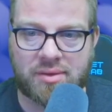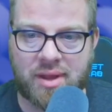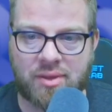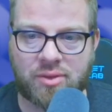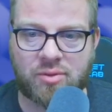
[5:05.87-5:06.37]

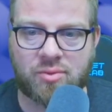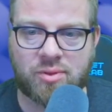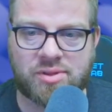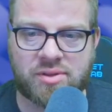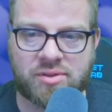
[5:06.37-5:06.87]
Download
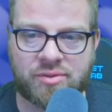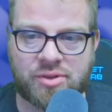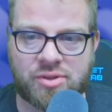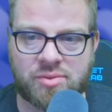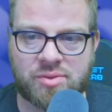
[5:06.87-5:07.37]

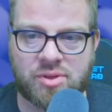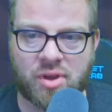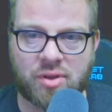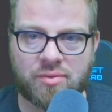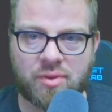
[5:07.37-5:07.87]
DaVinci
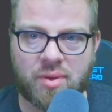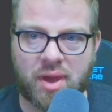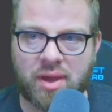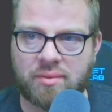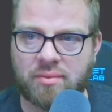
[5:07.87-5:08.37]
Resolve.
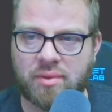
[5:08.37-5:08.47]
Okay.